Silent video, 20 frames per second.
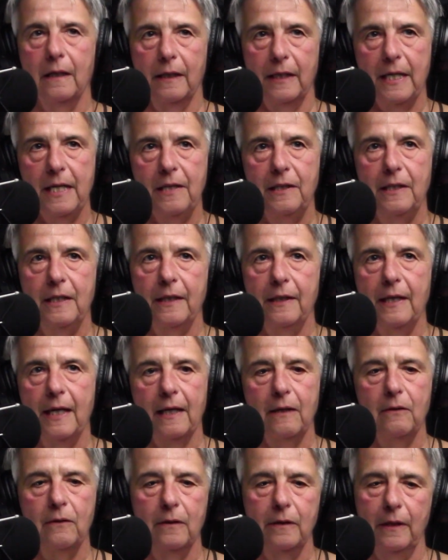Keith did
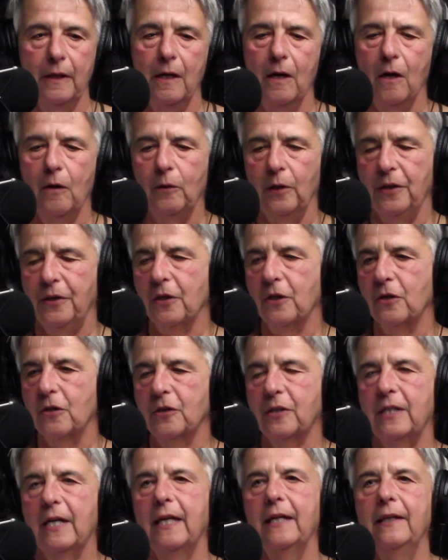that on Holy
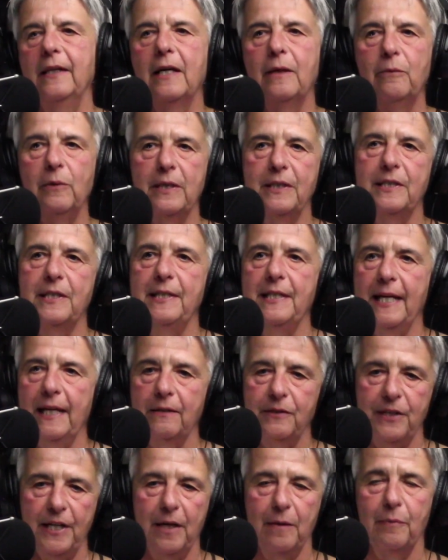Thursday, and they went to
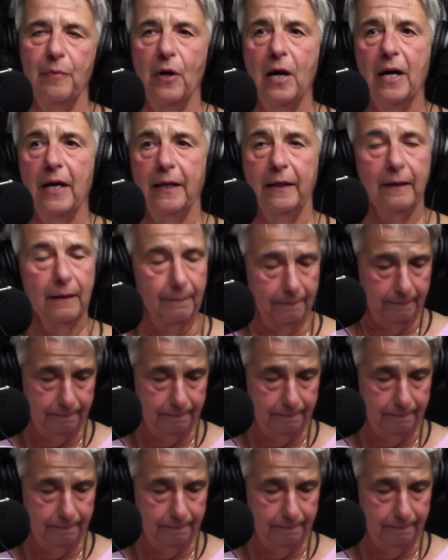downtown Bryan,